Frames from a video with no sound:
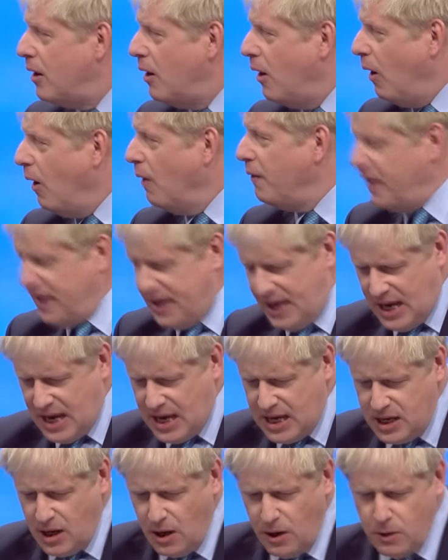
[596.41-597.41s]
on the E
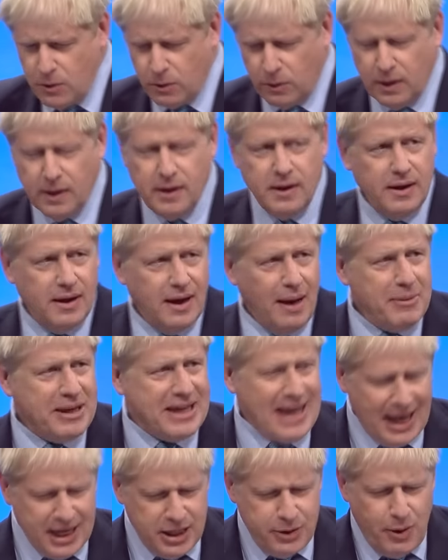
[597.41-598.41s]
U. I mean,
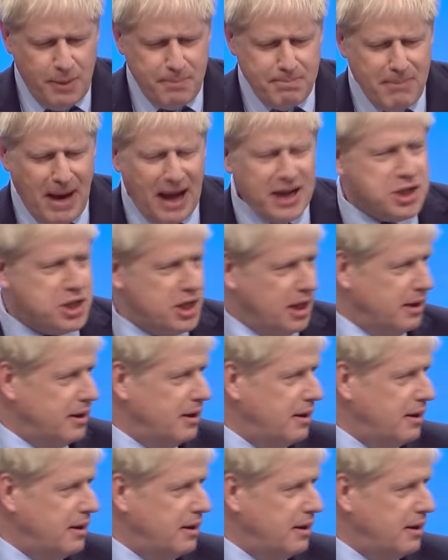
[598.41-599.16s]
can you imagine